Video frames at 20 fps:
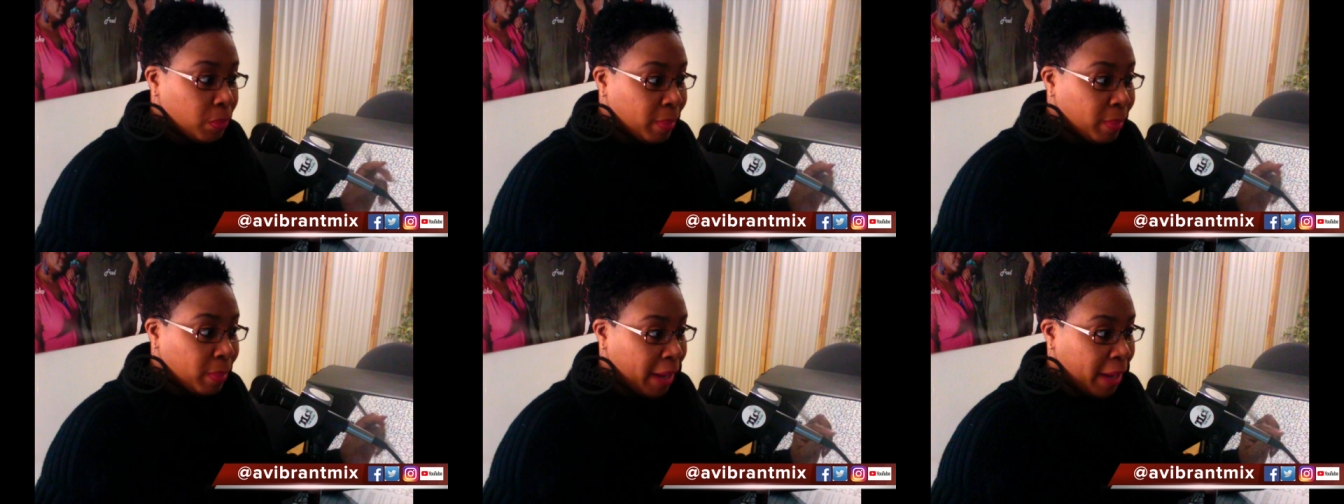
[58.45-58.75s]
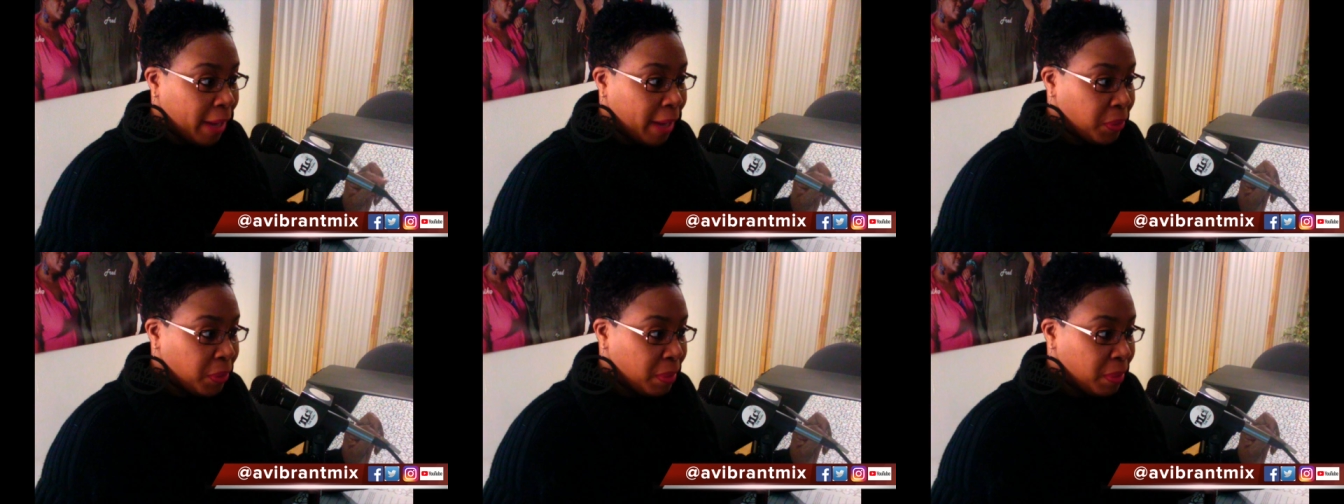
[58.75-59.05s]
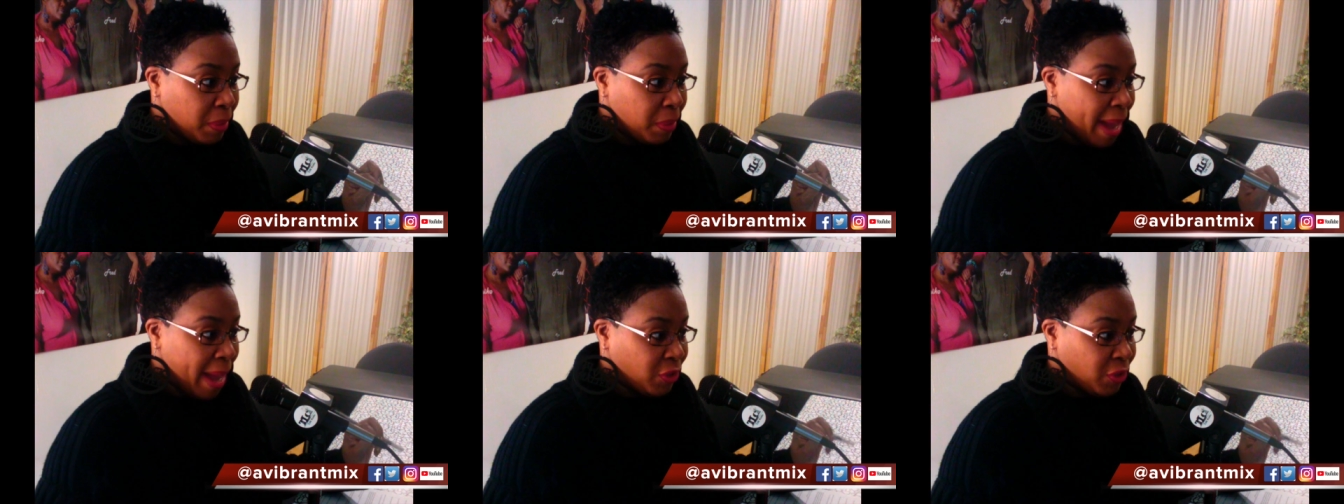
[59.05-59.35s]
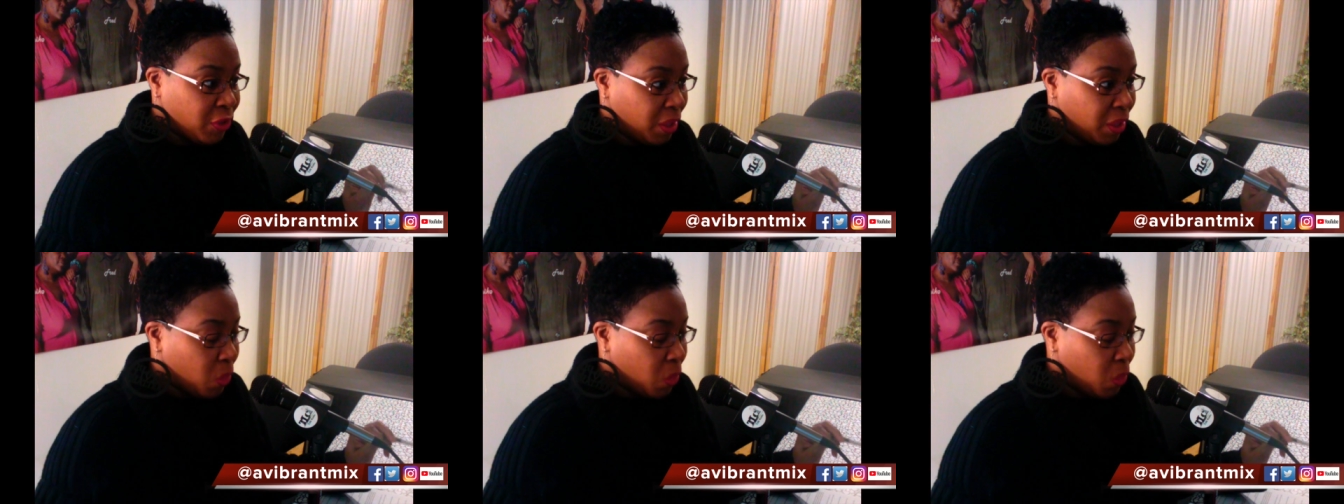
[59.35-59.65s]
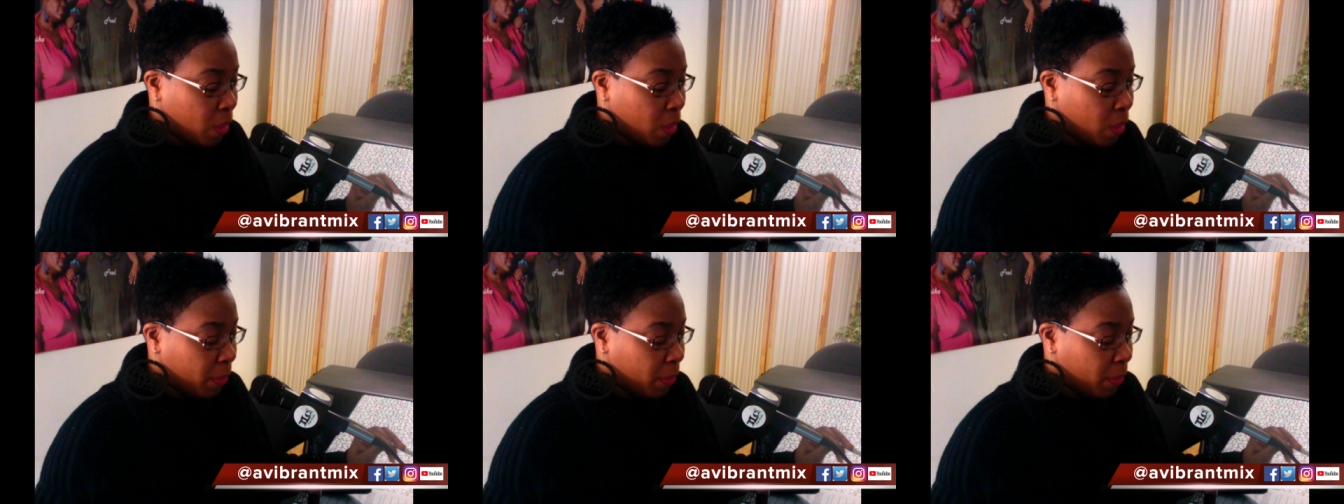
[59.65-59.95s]
Black Girl Magic
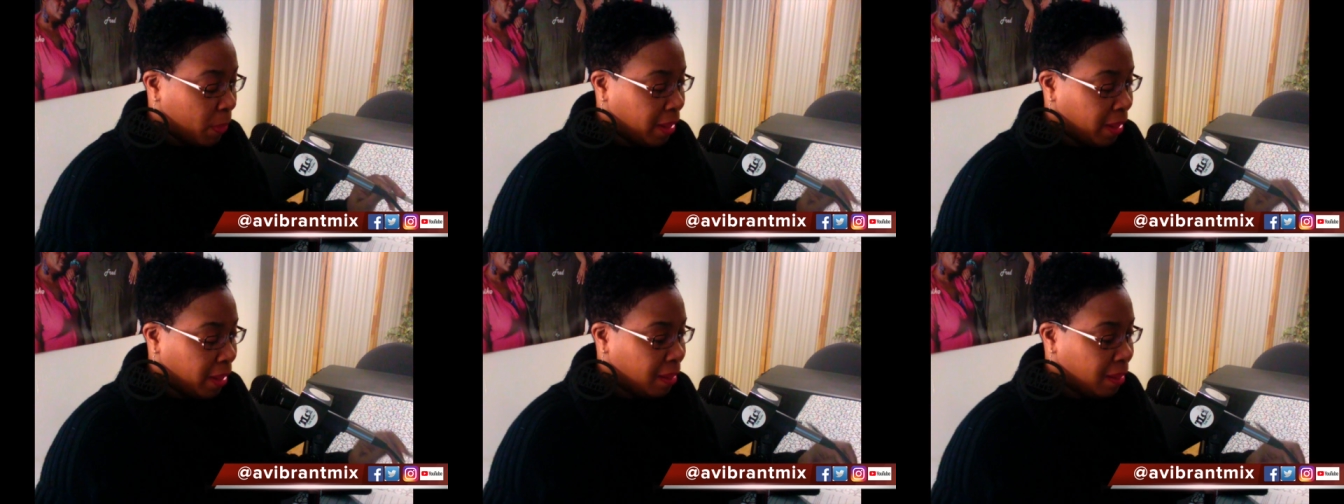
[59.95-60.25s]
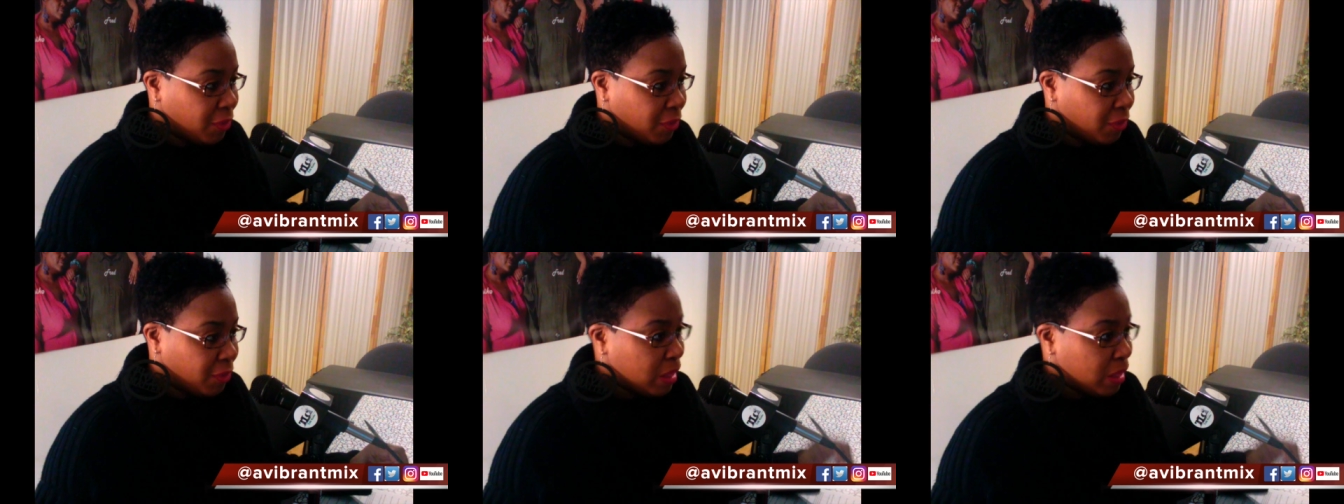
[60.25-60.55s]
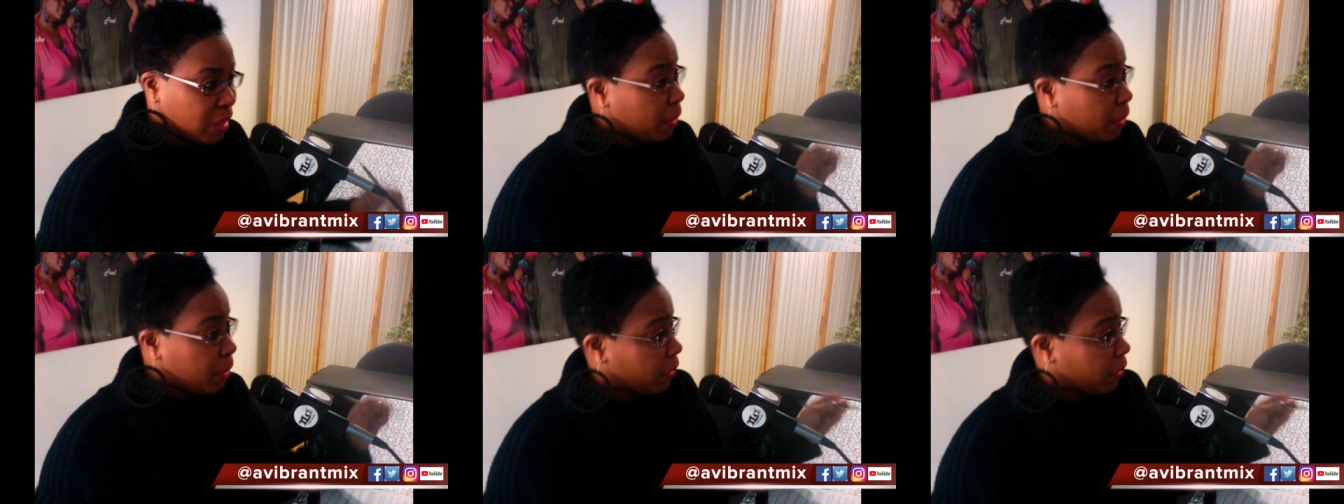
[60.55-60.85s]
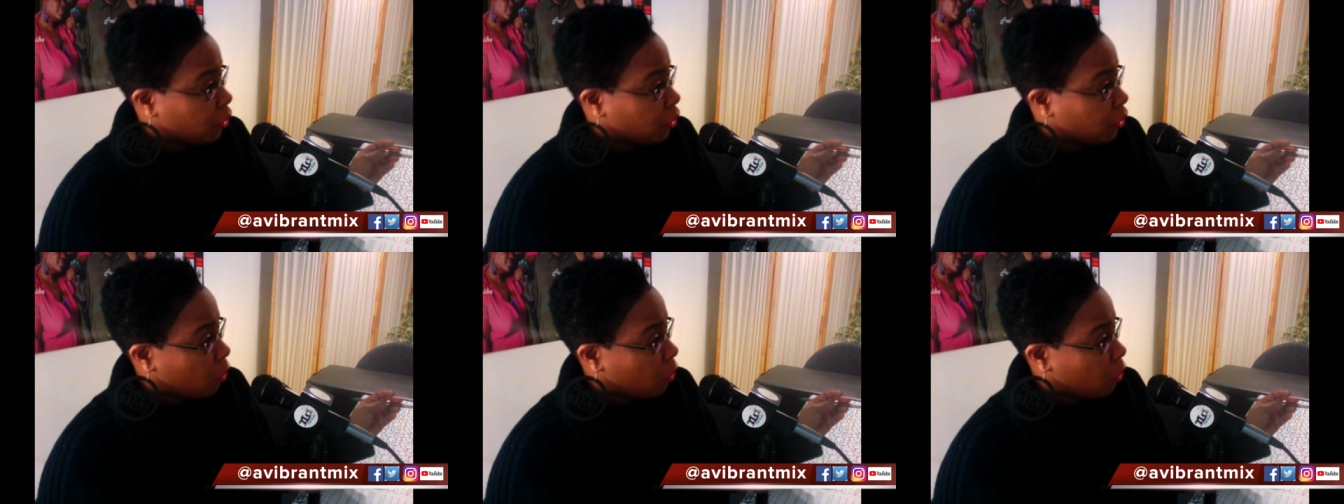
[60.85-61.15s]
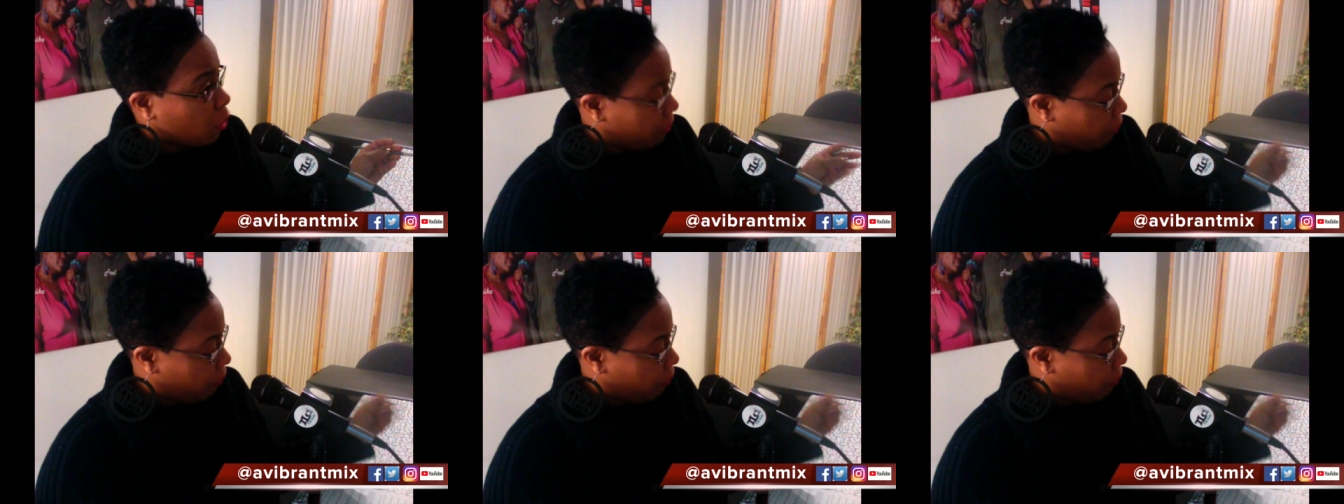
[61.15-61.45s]
Incorporated, and she's been on the show
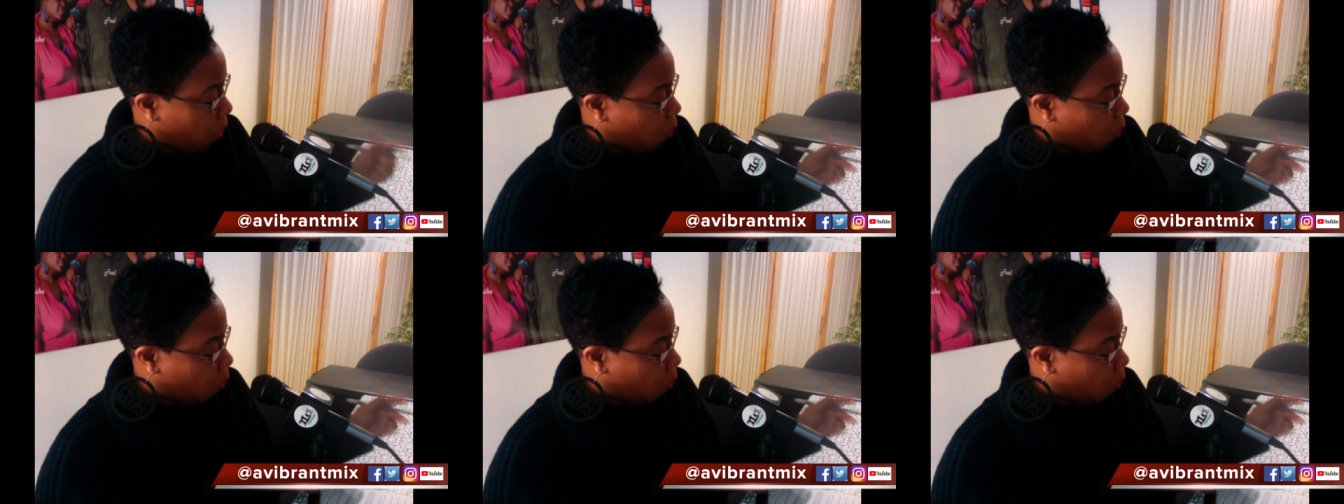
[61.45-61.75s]
before.